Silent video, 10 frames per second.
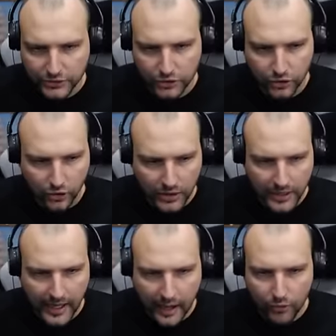look
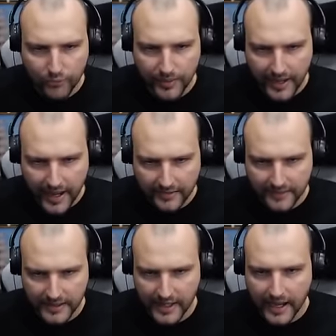how
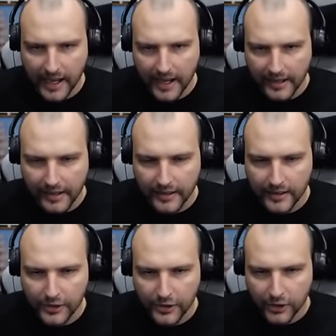brave they are.
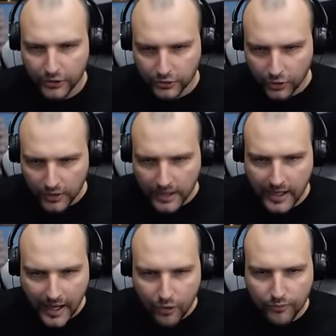Look
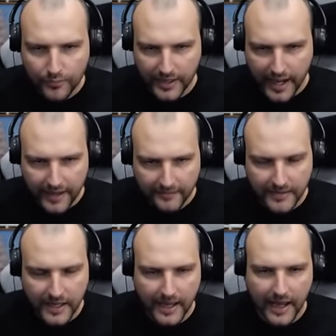how
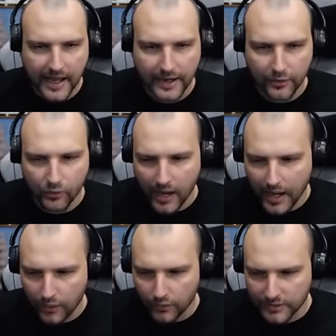brave they are.
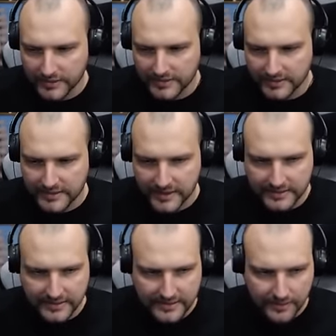Wow, this is
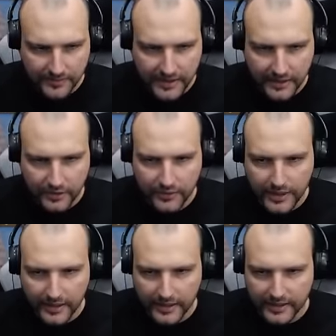this is something
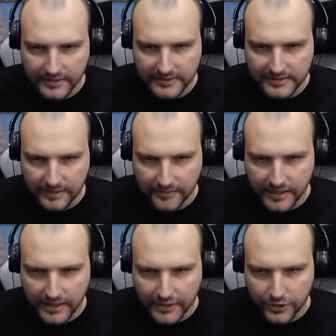unique and this is
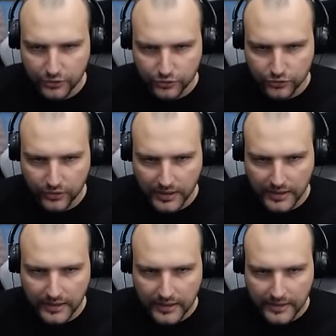something
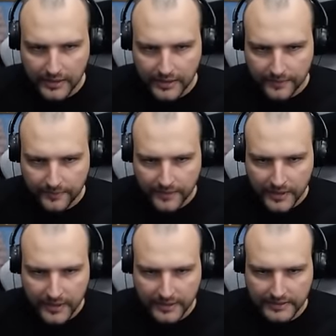unusual.
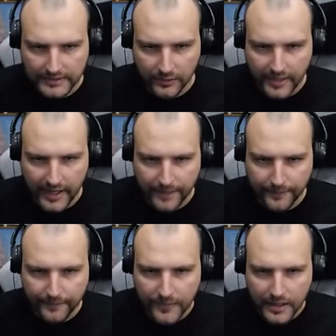That is okay.
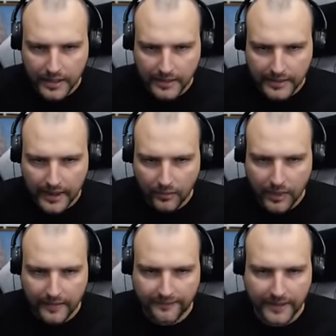Now
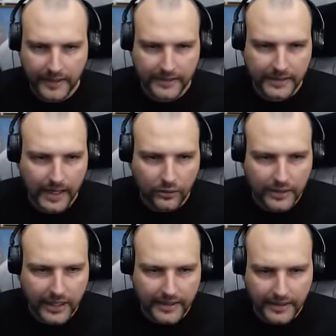I figured it
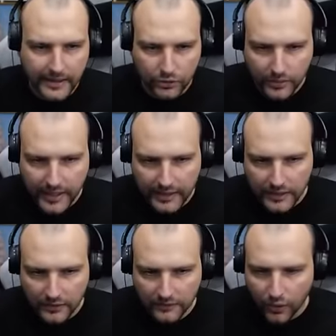out, I need to
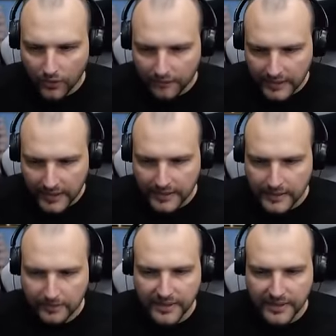get involved in a bit